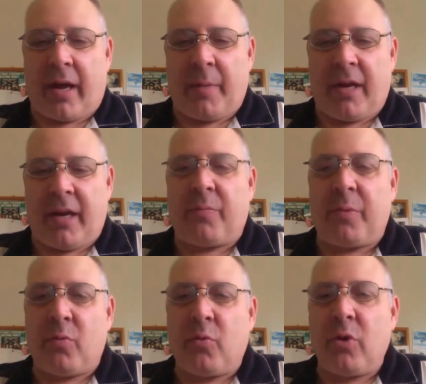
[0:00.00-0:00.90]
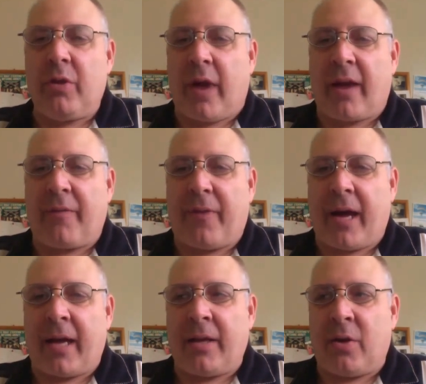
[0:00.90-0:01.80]
I mean, and it's been really
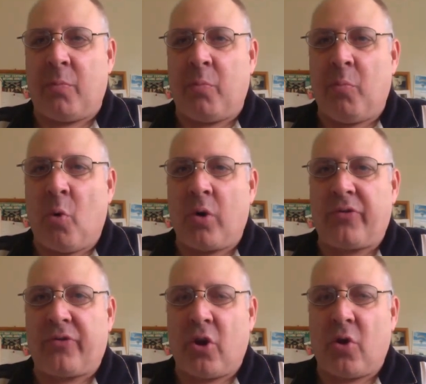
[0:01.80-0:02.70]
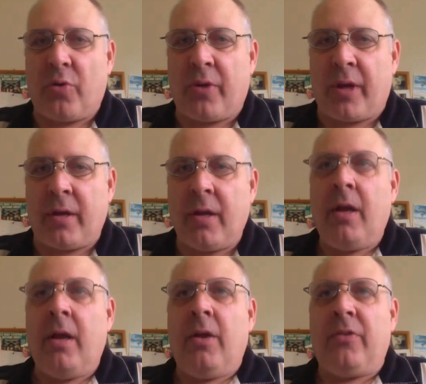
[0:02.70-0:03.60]
gratifying, you know, more so than
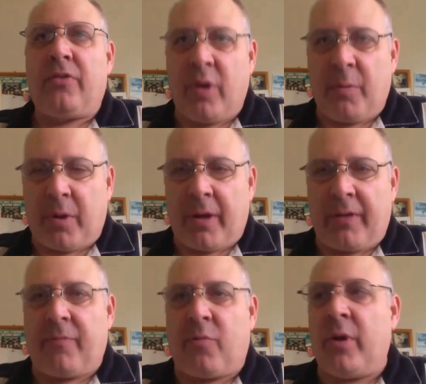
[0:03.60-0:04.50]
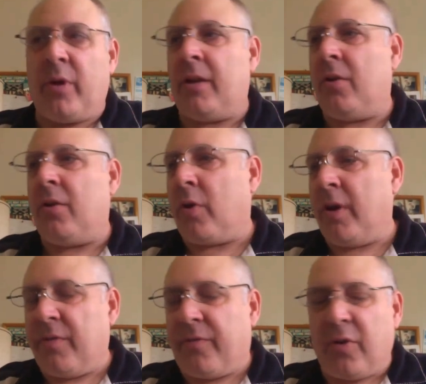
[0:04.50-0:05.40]
screenplays I've written or
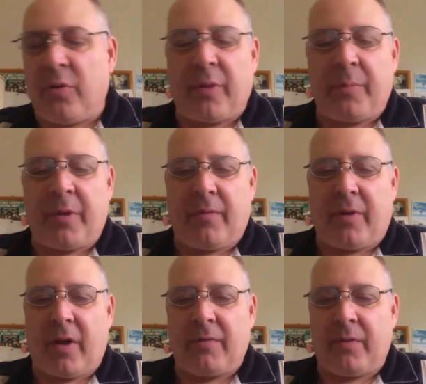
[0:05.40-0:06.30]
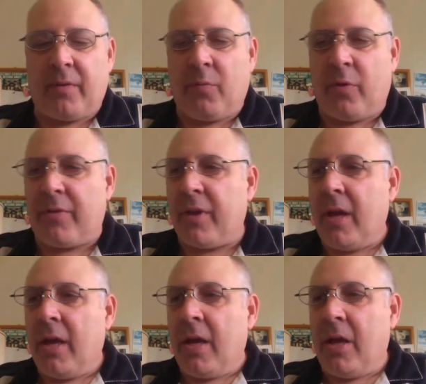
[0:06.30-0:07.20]
even films I've been involved with.
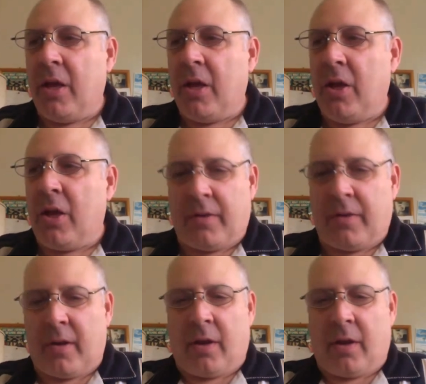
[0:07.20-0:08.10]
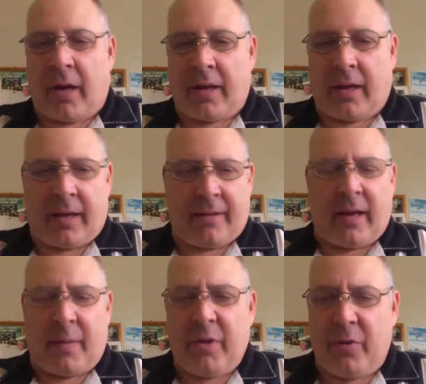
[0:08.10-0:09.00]
And, you know,
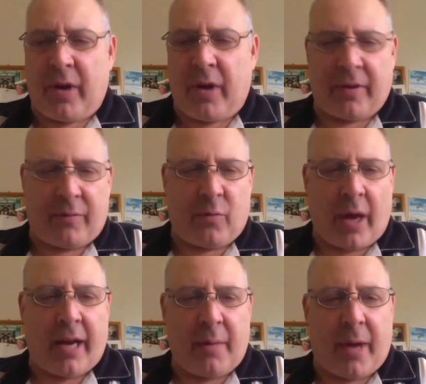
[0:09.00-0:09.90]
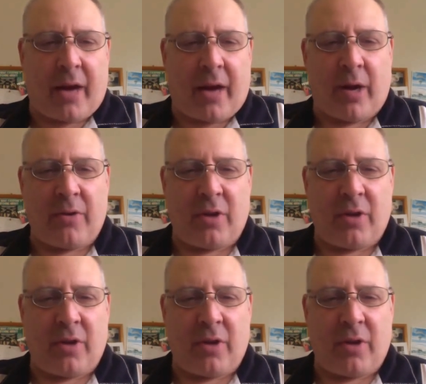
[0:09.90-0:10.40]
I believe you guys have a writing background.